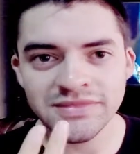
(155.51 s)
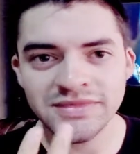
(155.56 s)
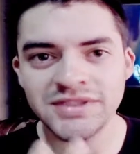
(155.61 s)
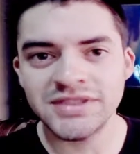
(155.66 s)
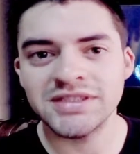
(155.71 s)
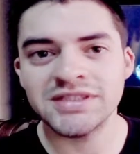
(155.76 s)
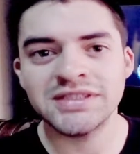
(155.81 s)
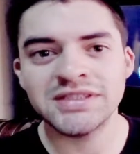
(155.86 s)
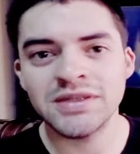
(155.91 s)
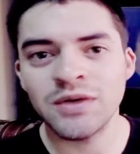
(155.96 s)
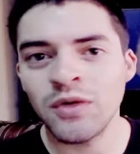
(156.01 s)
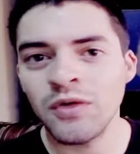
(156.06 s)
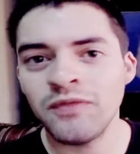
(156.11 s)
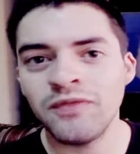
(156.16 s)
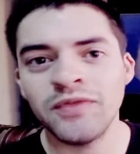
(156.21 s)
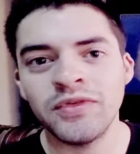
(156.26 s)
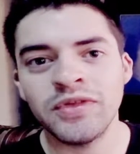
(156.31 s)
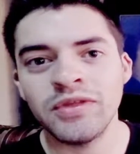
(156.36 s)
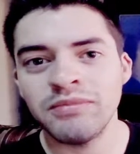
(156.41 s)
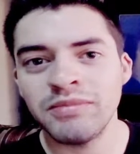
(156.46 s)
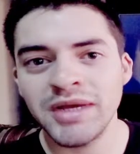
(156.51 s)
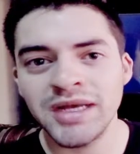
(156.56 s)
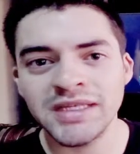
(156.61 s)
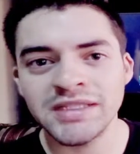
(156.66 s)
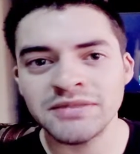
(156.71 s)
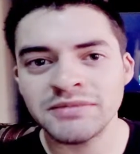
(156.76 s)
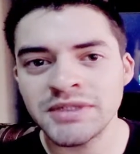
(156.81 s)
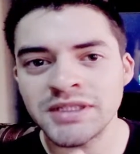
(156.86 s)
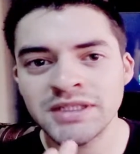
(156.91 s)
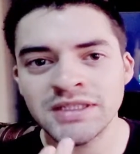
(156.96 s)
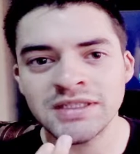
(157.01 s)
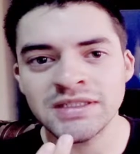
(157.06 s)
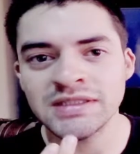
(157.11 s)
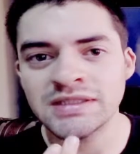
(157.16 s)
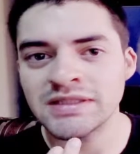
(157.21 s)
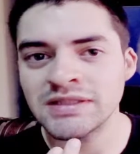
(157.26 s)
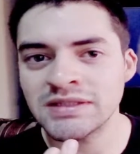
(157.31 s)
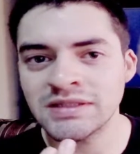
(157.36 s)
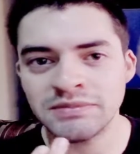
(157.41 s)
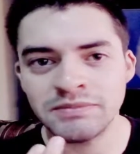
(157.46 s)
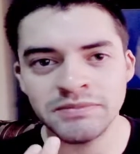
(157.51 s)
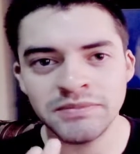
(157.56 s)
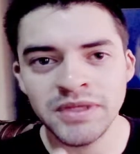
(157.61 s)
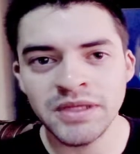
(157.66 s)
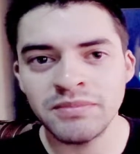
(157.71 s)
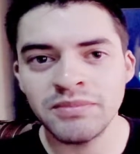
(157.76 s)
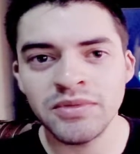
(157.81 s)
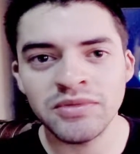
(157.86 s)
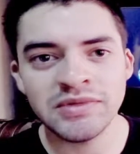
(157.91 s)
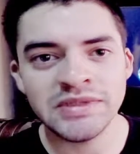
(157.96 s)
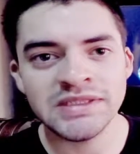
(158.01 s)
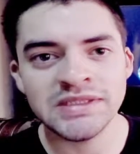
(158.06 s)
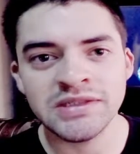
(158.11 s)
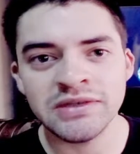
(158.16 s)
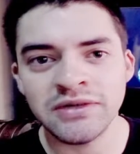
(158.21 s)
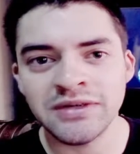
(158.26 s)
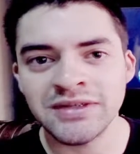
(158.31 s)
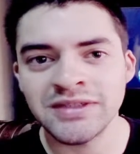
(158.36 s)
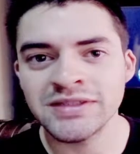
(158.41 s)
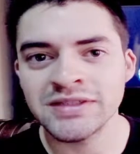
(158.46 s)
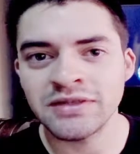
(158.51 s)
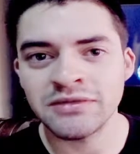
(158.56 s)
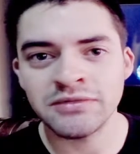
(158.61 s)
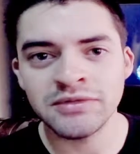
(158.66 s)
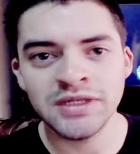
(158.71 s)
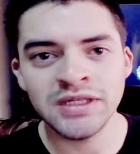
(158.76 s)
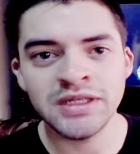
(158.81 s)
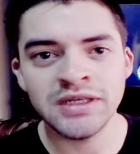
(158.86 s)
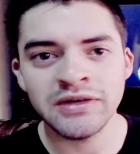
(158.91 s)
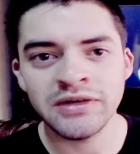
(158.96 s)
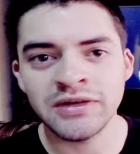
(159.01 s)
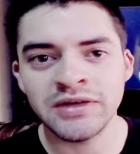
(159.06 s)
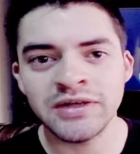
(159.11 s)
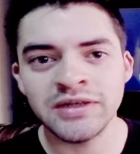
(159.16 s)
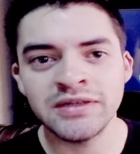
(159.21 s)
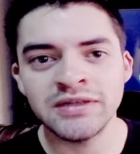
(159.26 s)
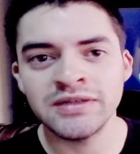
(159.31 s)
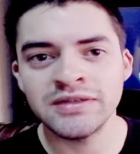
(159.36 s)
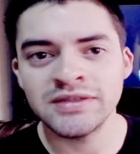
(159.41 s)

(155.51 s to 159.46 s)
just hope for the best, because people with scars are really hard